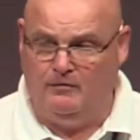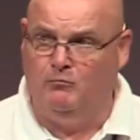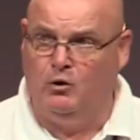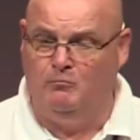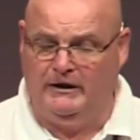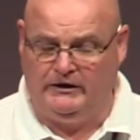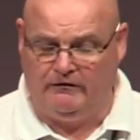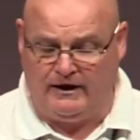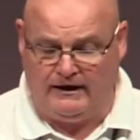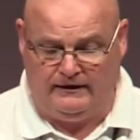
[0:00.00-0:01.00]
more
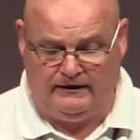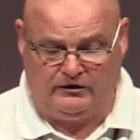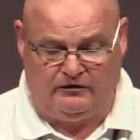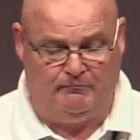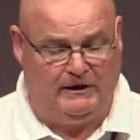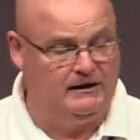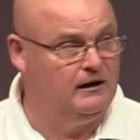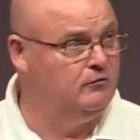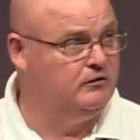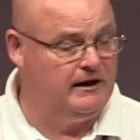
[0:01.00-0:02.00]
media outlets have been
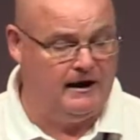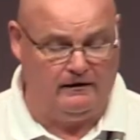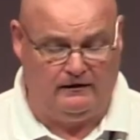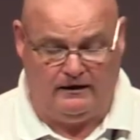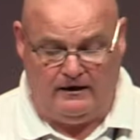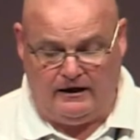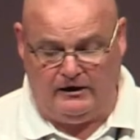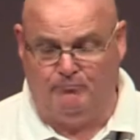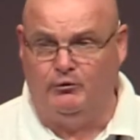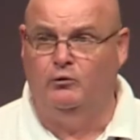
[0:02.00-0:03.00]
closed down,
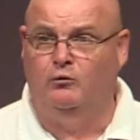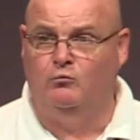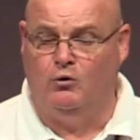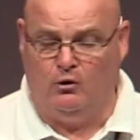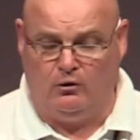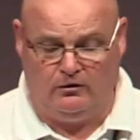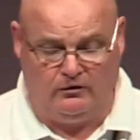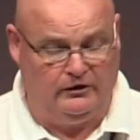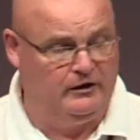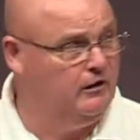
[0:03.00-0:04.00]
and a brutal war
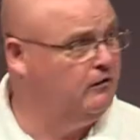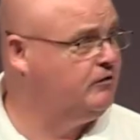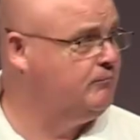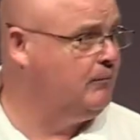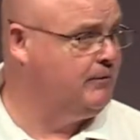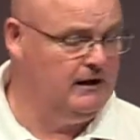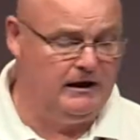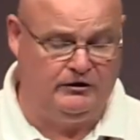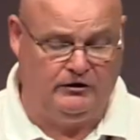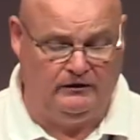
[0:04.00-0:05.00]
on the Kurdish
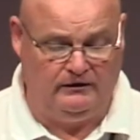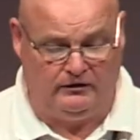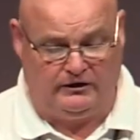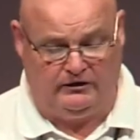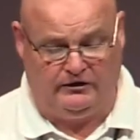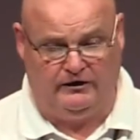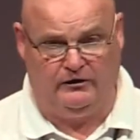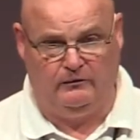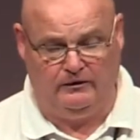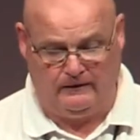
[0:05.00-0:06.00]
population has
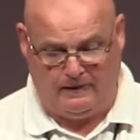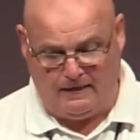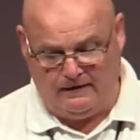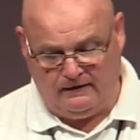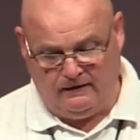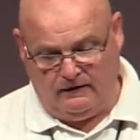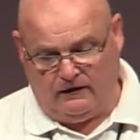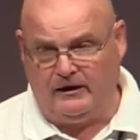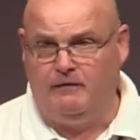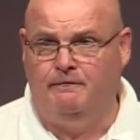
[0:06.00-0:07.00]
continued.
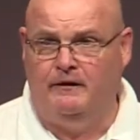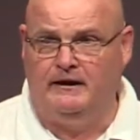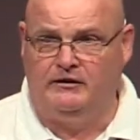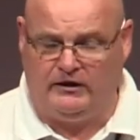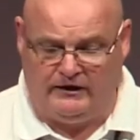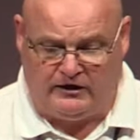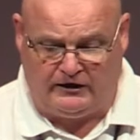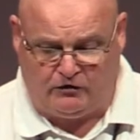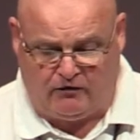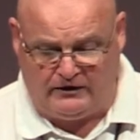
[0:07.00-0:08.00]
I don't think it's an
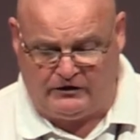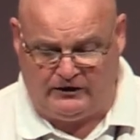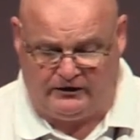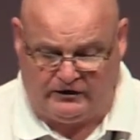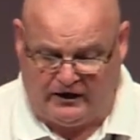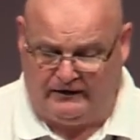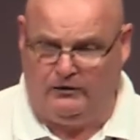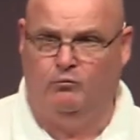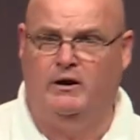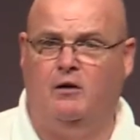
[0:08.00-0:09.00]
exaggeration to say
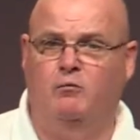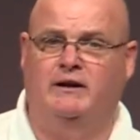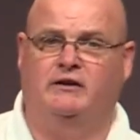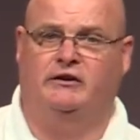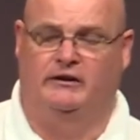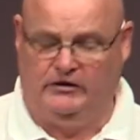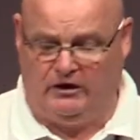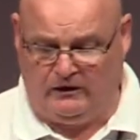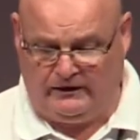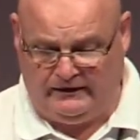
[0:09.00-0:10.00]
that we are witnessing
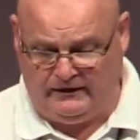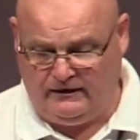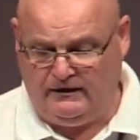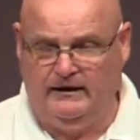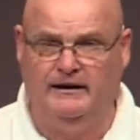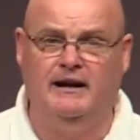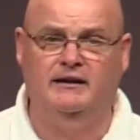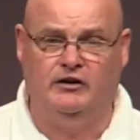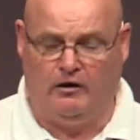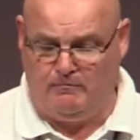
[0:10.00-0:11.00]
Turkey, a
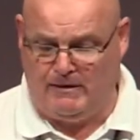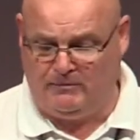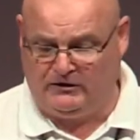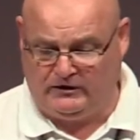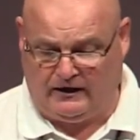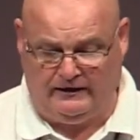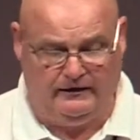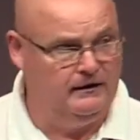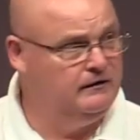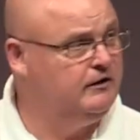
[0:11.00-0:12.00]
NATO member state,
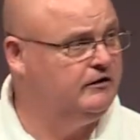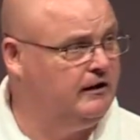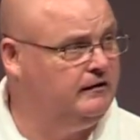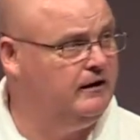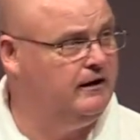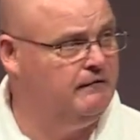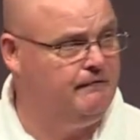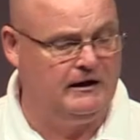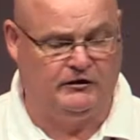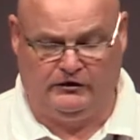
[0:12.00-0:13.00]
descending into
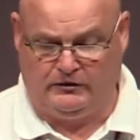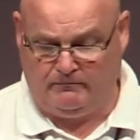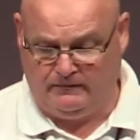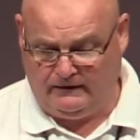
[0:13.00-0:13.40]
fascism.